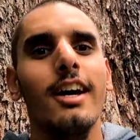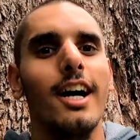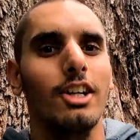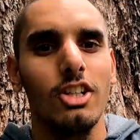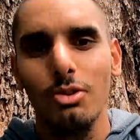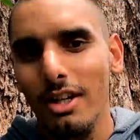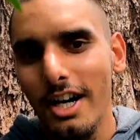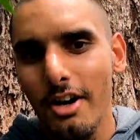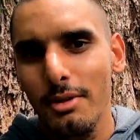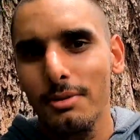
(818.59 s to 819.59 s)
I got to
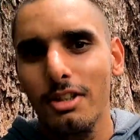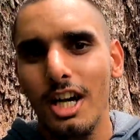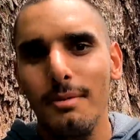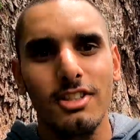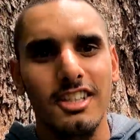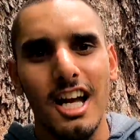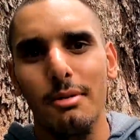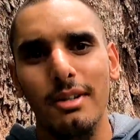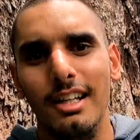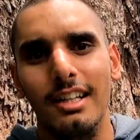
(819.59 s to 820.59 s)
100 subscribers, and now
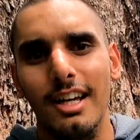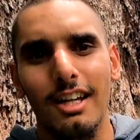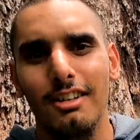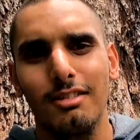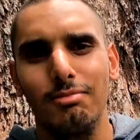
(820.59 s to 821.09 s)
we're at like